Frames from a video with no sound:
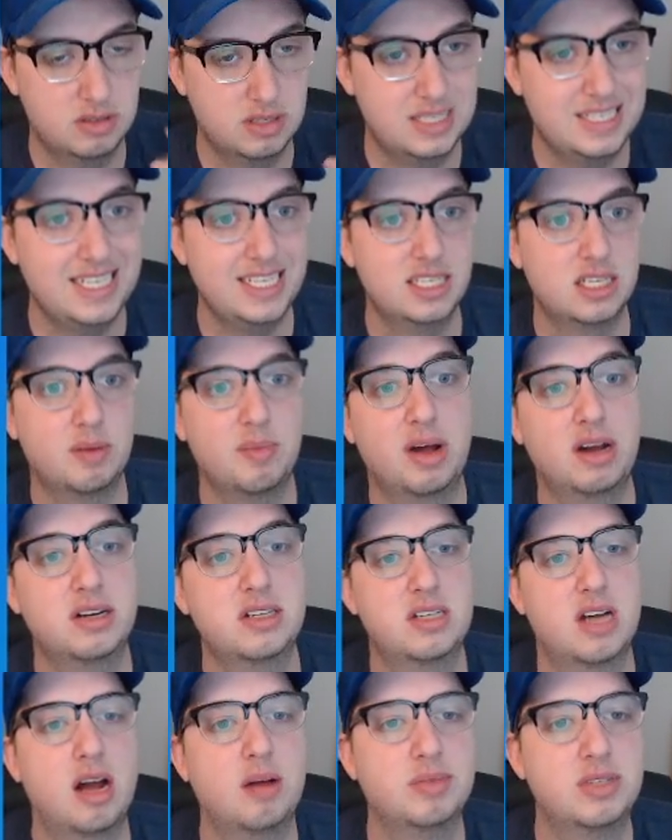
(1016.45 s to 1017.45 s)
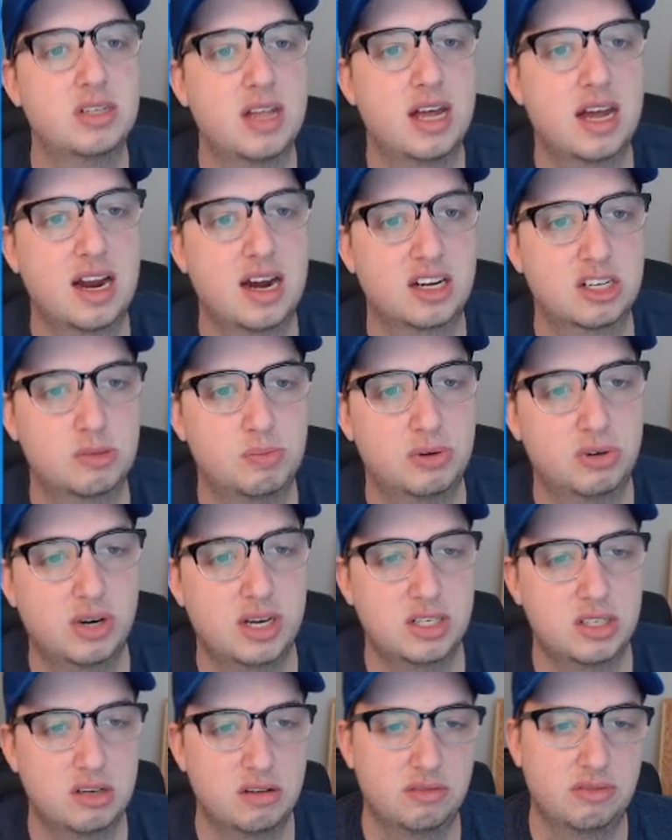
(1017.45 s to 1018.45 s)
decent amount of time to that
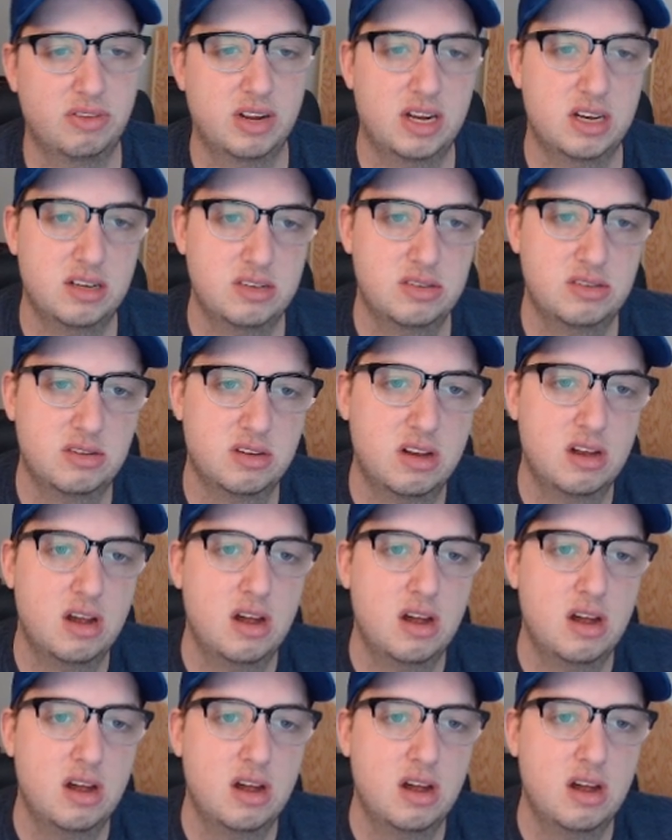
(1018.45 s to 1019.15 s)
exploration phase,